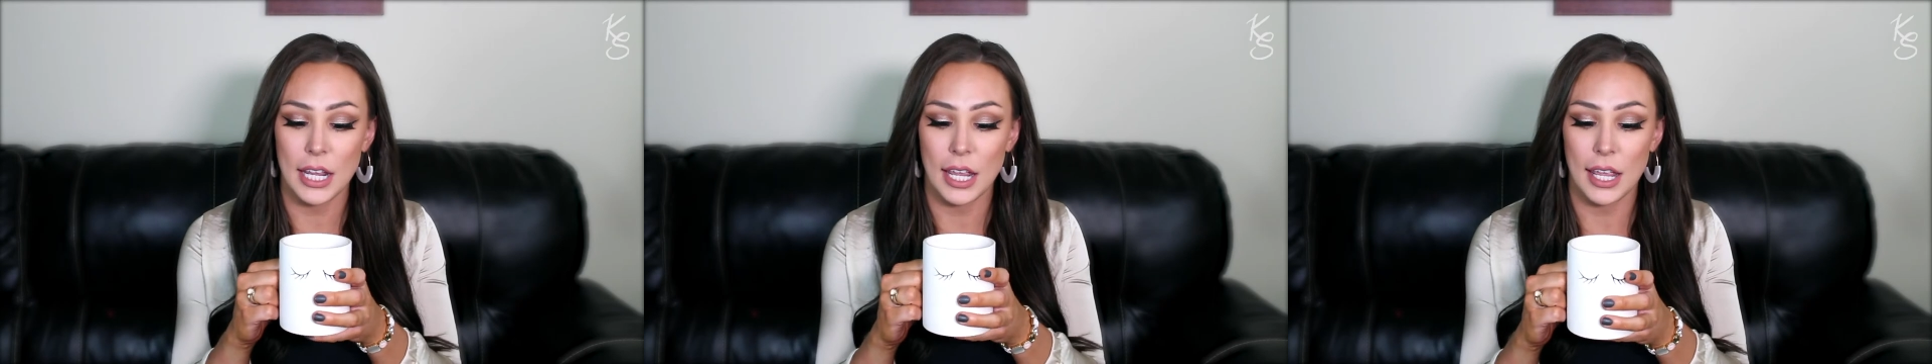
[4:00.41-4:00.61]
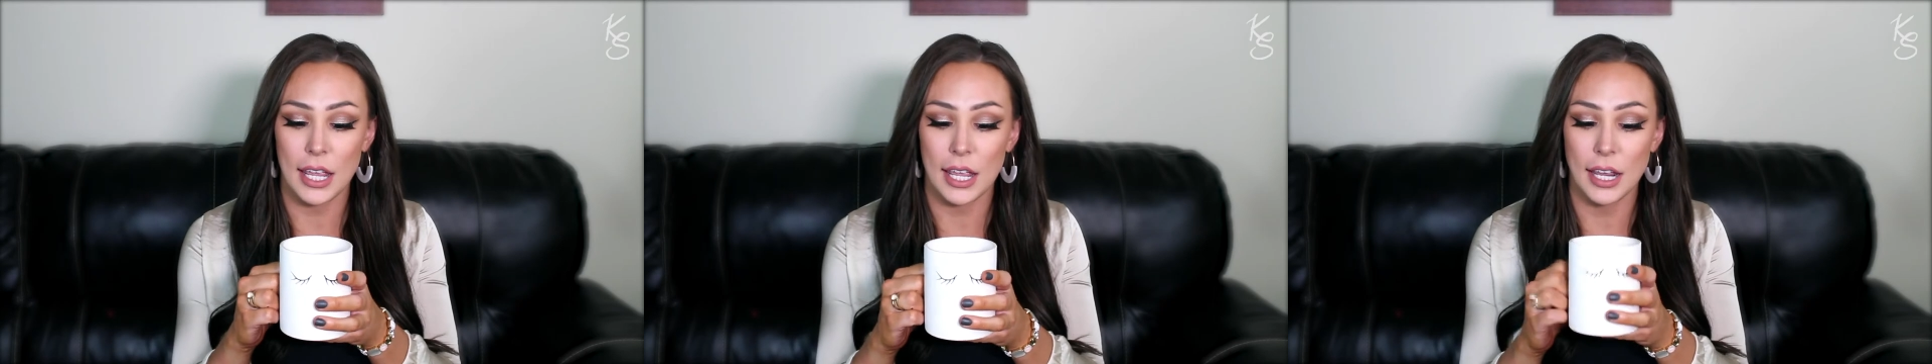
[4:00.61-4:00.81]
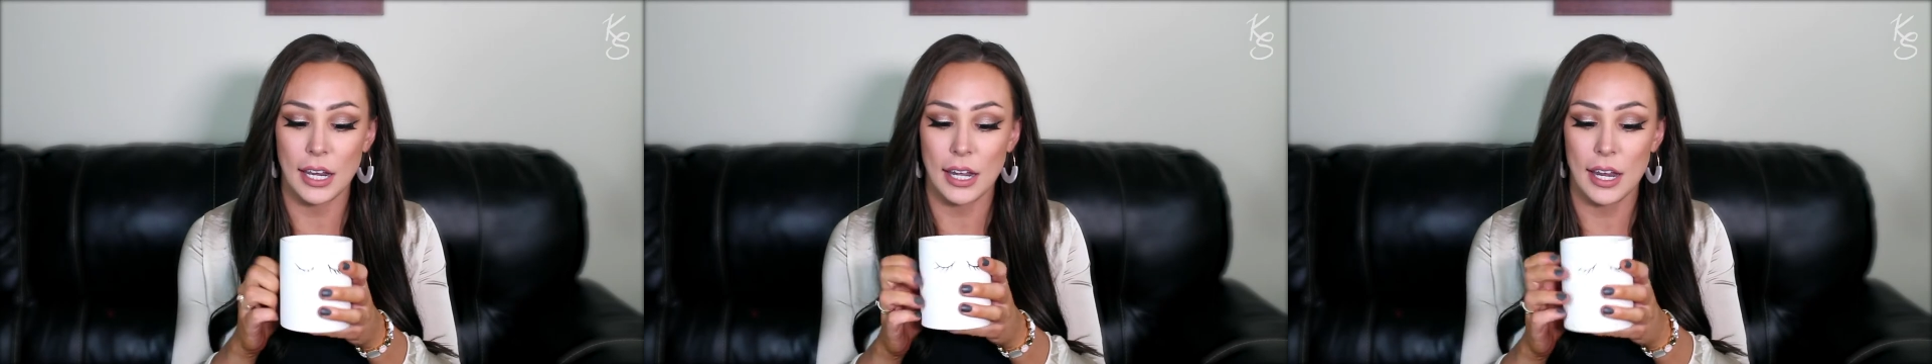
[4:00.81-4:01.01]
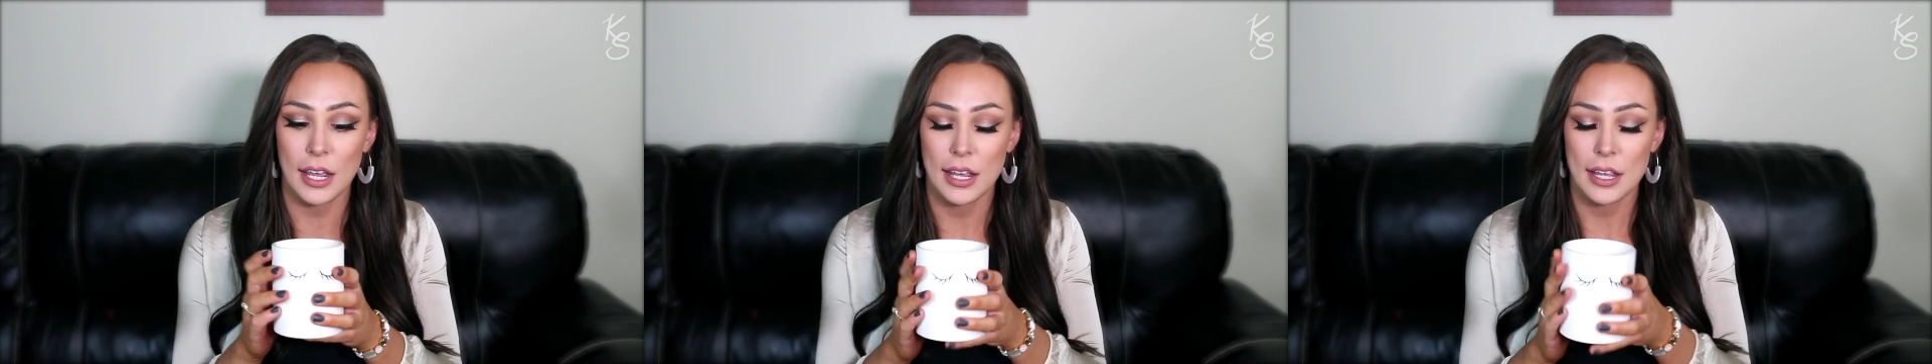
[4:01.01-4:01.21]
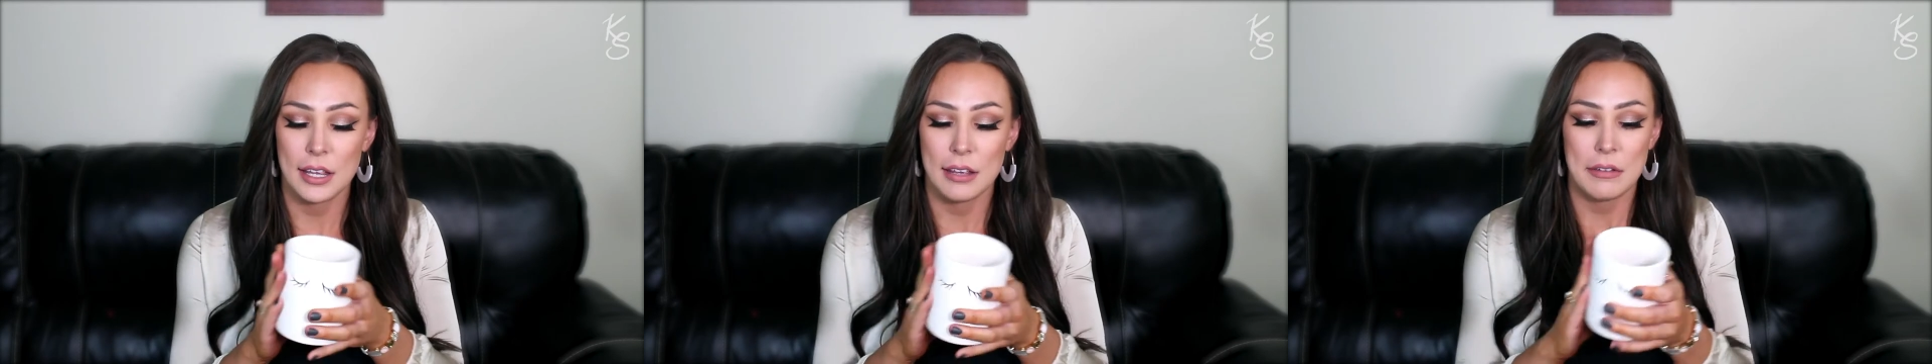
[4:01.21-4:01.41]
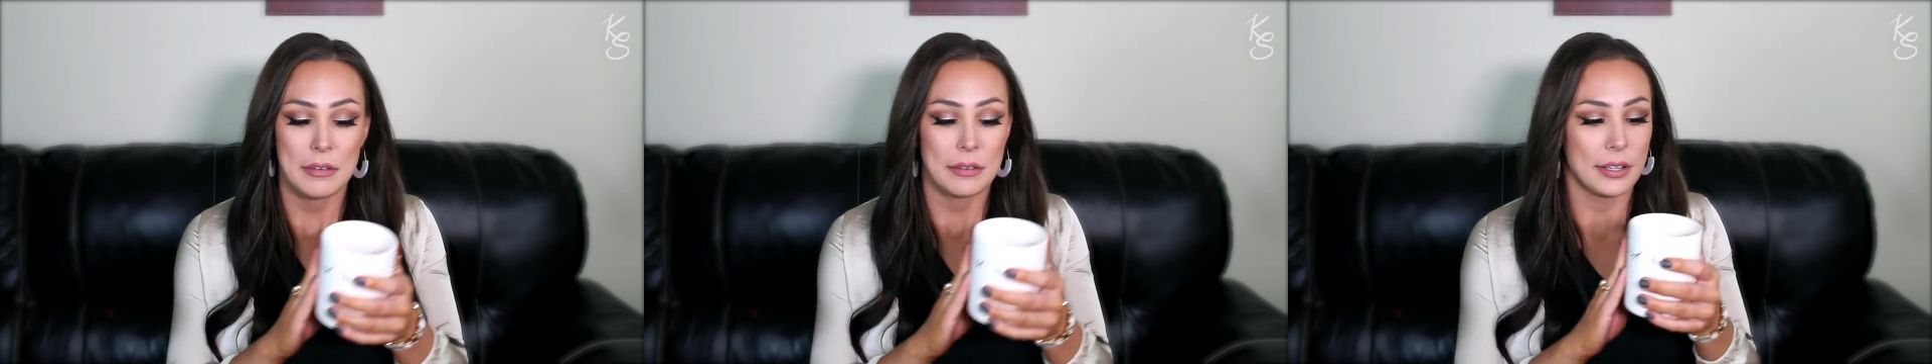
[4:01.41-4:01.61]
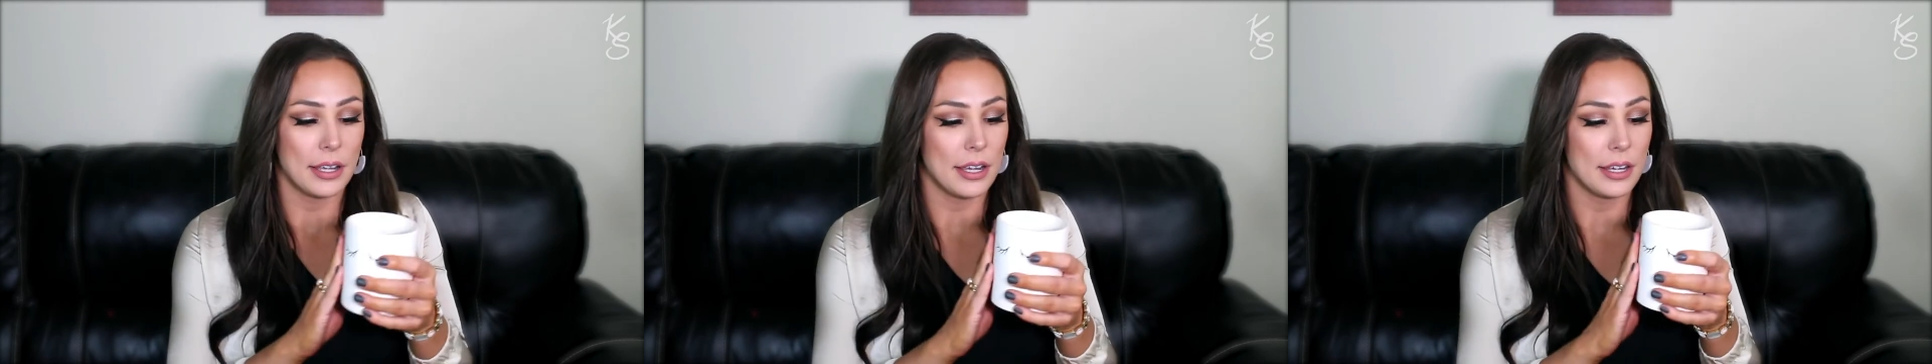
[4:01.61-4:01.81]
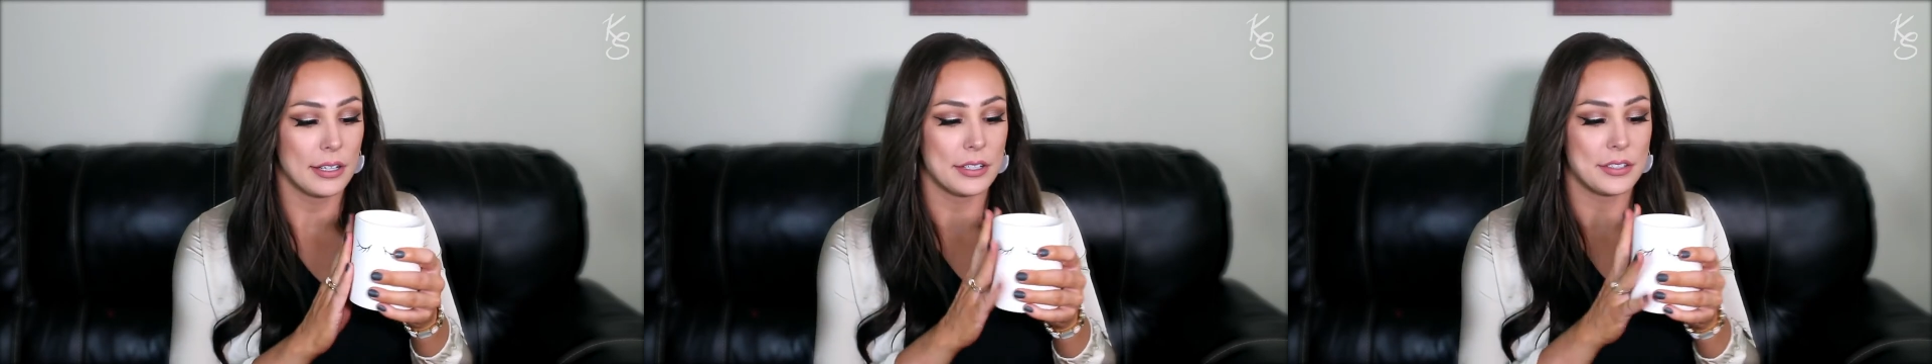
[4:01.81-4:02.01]
again.
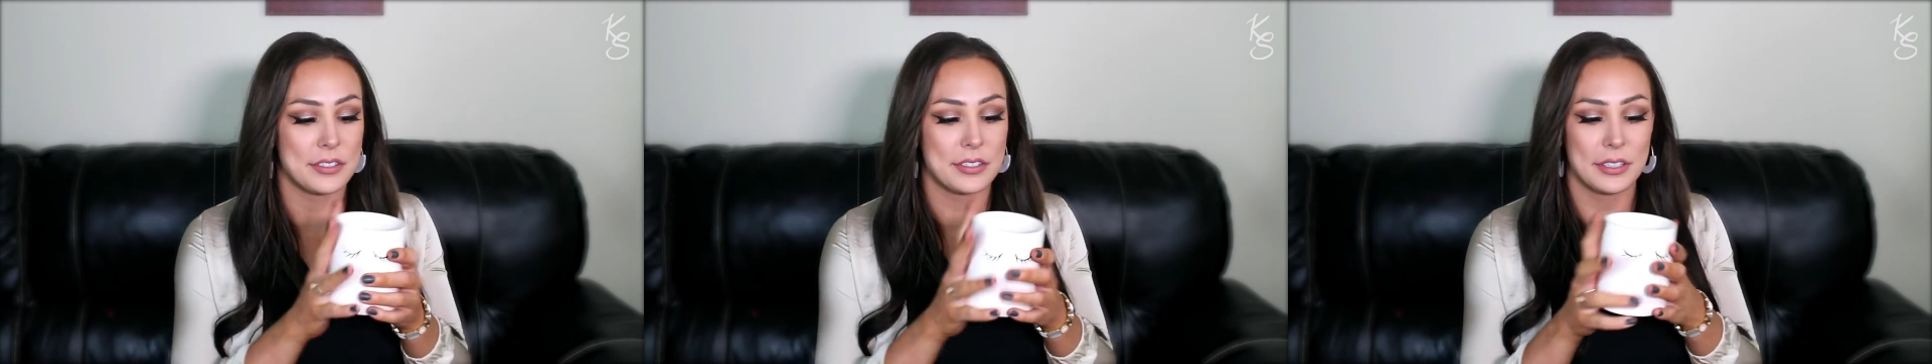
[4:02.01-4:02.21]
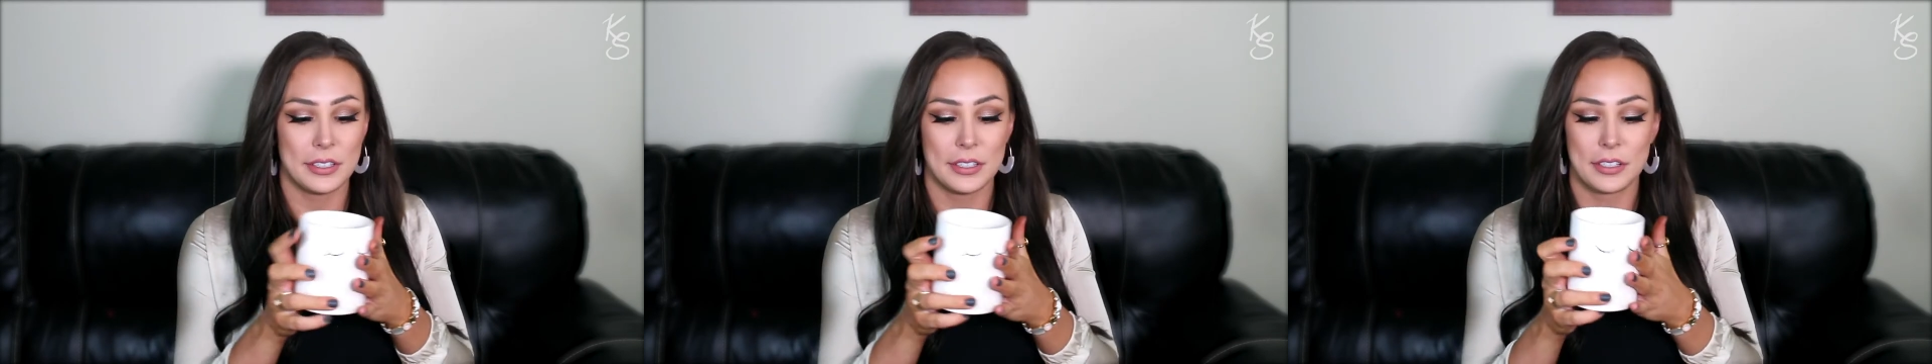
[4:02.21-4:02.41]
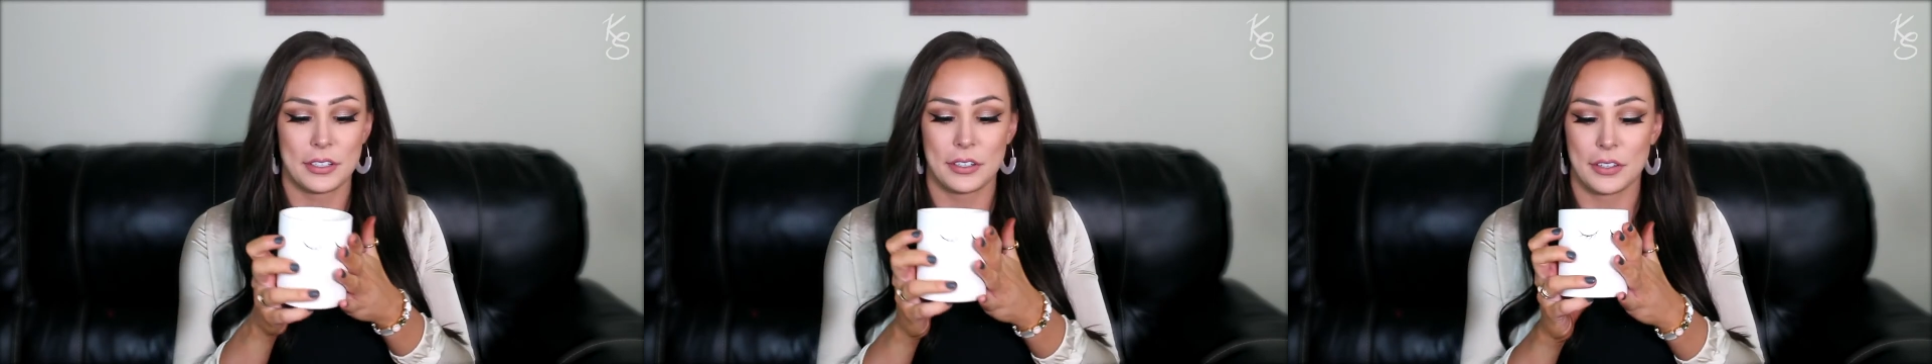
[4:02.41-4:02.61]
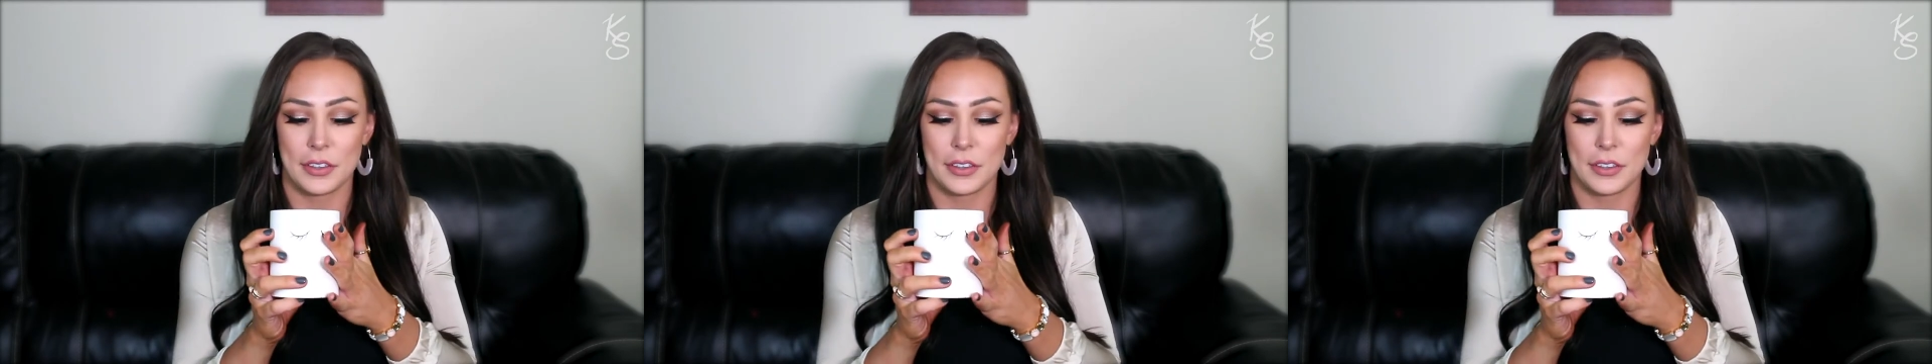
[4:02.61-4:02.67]
Kind of cylinder